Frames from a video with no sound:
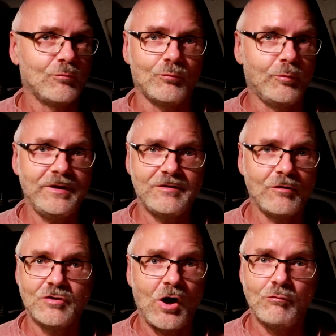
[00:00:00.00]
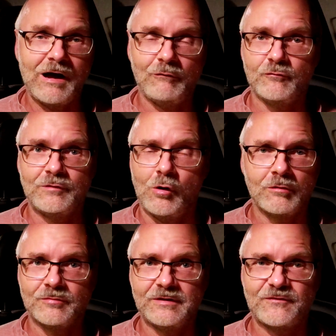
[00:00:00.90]
We don't know how
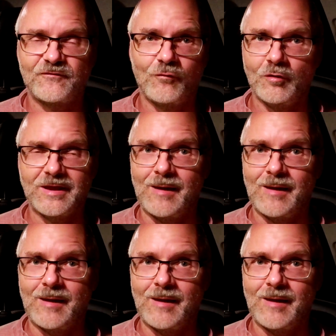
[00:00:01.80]
long this 40